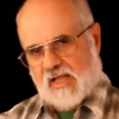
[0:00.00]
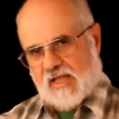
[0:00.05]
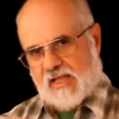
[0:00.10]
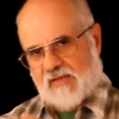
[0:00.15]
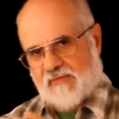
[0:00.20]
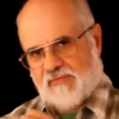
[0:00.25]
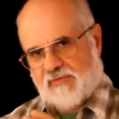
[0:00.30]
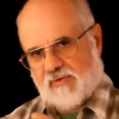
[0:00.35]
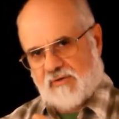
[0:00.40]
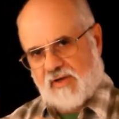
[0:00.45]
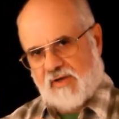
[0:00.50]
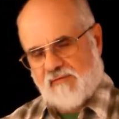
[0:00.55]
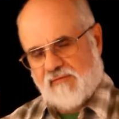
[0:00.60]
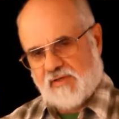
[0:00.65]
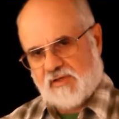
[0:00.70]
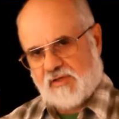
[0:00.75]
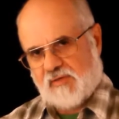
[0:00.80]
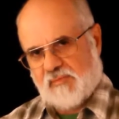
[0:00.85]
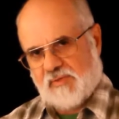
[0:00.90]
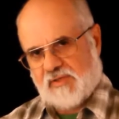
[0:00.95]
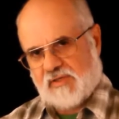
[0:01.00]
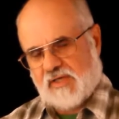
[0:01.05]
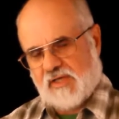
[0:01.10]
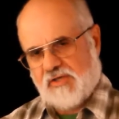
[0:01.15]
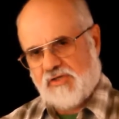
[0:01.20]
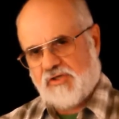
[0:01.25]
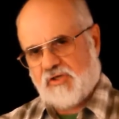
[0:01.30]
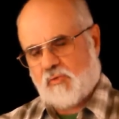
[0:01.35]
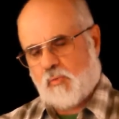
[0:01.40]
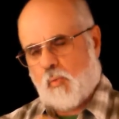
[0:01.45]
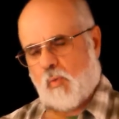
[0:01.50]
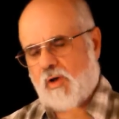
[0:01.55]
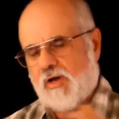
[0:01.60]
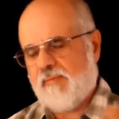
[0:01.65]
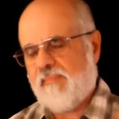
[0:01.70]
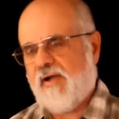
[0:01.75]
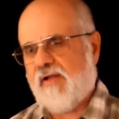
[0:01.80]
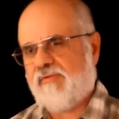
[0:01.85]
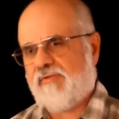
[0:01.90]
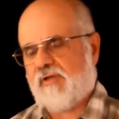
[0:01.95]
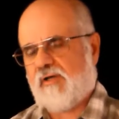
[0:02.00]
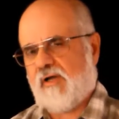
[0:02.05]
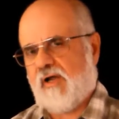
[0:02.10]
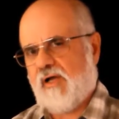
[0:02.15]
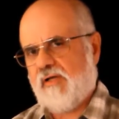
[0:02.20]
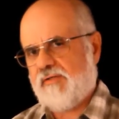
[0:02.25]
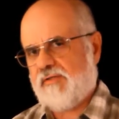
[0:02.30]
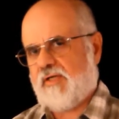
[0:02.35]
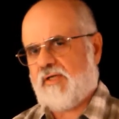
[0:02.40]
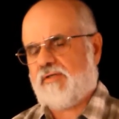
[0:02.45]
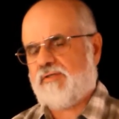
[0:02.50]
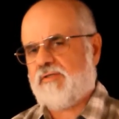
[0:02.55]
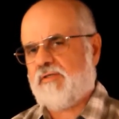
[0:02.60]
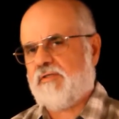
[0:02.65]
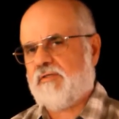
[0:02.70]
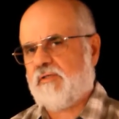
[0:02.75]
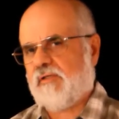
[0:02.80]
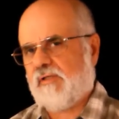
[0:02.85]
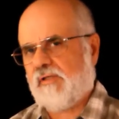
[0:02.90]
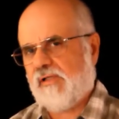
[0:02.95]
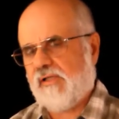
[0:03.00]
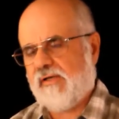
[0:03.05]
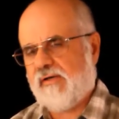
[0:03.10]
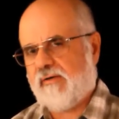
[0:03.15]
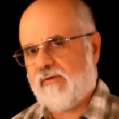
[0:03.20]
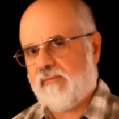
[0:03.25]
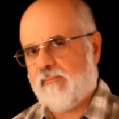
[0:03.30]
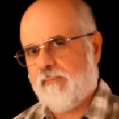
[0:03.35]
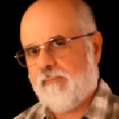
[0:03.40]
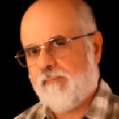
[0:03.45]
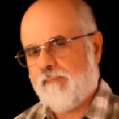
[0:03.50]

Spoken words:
if they're having communication, what about the context isn't clear?